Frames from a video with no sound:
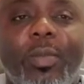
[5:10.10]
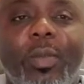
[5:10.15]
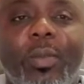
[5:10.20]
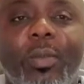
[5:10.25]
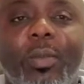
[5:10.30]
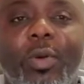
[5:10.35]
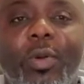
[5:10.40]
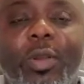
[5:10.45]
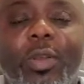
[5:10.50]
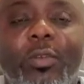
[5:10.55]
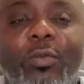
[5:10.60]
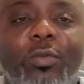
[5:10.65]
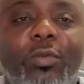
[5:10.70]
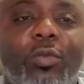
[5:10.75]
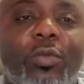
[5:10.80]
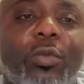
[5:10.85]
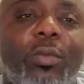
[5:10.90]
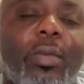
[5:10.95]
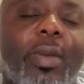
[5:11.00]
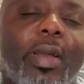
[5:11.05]
the mother's
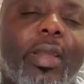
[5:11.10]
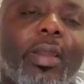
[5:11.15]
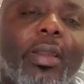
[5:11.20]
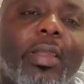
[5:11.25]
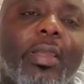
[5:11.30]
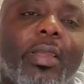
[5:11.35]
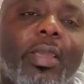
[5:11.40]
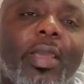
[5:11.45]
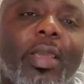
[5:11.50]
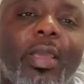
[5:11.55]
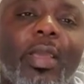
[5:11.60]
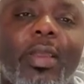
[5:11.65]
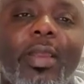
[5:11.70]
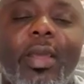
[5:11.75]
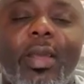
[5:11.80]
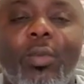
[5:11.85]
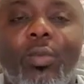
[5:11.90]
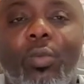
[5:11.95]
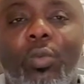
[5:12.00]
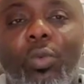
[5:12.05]
womb and care,
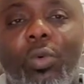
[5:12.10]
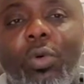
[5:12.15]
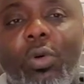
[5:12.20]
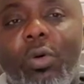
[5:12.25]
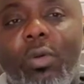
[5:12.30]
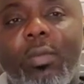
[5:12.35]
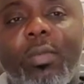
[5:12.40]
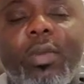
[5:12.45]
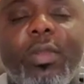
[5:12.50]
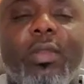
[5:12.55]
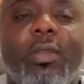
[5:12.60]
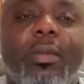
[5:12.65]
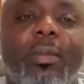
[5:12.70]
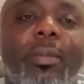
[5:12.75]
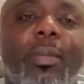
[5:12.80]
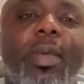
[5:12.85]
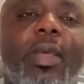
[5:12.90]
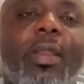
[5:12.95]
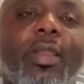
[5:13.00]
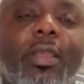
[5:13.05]
that warm in the
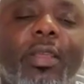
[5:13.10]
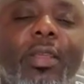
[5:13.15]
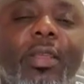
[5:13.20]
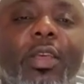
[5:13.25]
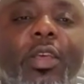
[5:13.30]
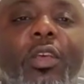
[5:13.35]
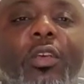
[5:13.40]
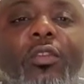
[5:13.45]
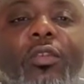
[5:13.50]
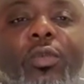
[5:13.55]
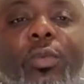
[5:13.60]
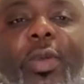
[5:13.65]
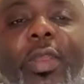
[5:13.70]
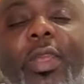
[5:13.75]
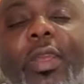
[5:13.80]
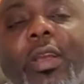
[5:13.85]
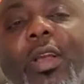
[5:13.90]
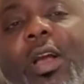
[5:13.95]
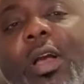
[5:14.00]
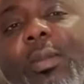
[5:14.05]
belly. So when
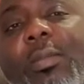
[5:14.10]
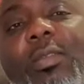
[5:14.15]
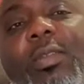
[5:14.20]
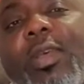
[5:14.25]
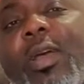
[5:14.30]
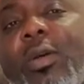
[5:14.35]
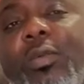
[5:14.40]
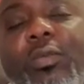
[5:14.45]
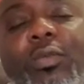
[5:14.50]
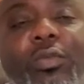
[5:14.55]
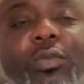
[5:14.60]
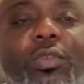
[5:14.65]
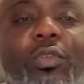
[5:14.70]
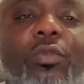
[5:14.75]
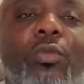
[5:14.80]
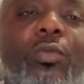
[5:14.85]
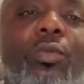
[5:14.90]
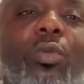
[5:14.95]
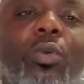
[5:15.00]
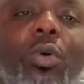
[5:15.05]
it comes out to
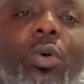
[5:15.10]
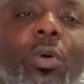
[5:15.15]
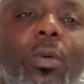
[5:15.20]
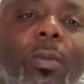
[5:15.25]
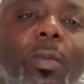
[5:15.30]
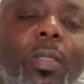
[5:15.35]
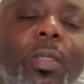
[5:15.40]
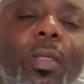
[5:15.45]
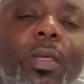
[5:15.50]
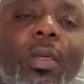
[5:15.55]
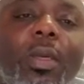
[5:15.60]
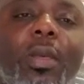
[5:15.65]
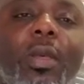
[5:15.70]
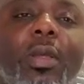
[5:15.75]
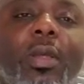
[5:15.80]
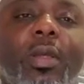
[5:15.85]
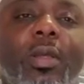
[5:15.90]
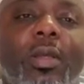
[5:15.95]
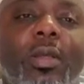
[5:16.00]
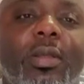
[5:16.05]
this world,
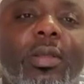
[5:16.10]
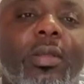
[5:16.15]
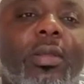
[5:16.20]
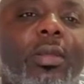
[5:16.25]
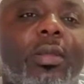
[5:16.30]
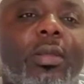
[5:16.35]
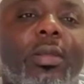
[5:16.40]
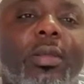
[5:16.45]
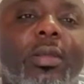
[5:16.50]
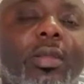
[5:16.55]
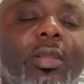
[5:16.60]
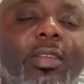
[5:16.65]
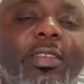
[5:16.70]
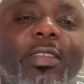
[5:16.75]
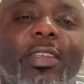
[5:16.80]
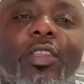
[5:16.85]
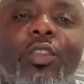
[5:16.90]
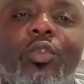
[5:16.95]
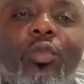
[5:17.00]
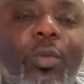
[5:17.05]
it's
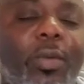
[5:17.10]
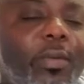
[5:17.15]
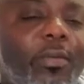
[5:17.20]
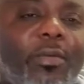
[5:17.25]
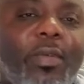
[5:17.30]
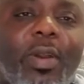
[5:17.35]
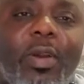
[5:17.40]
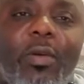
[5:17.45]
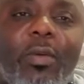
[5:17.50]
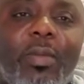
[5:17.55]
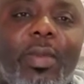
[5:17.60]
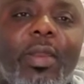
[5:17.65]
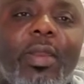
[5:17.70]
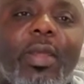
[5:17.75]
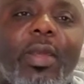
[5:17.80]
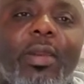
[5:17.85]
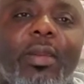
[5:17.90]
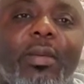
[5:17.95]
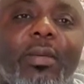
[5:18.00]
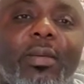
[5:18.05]
a new environment
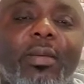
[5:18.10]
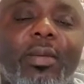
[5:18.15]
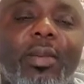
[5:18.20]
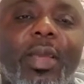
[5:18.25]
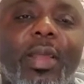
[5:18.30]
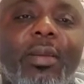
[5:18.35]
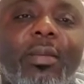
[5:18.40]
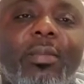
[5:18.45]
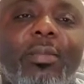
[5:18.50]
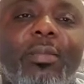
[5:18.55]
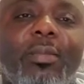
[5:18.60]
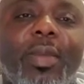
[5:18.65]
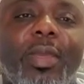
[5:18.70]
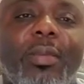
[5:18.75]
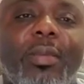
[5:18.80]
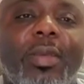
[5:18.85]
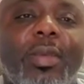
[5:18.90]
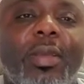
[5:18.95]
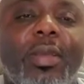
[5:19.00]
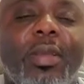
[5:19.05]
that
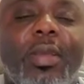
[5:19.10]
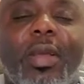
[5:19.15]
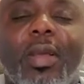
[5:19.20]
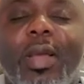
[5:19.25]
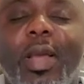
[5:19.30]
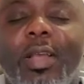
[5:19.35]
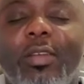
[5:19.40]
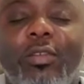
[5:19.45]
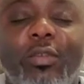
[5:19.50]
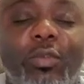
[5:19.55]
baby has